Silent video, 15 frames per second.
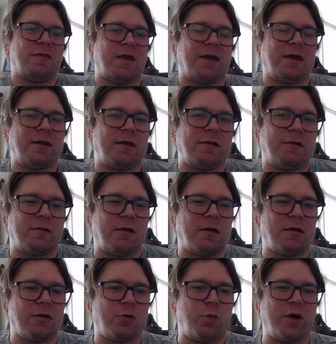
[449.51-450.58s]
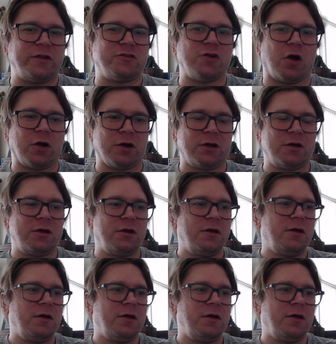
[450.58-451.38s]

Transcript: they get quite dark.